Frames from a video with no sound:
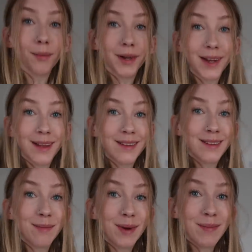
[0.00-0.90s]
I'm going to get this
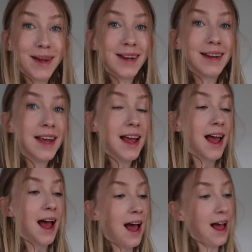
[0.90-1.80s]
in my belly
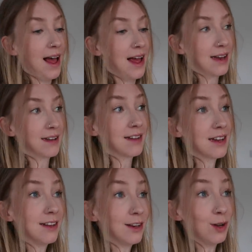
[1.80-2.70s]
and
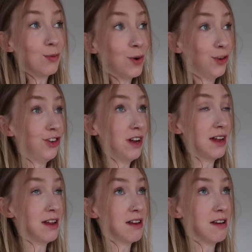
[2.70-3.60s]
continue
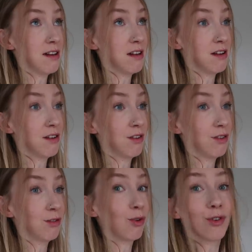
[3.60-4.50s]
watching
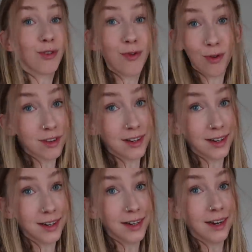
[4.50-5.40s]
Dr.
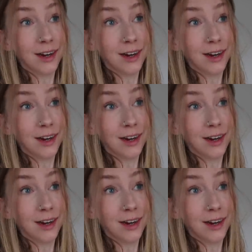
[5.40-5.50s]
Foster.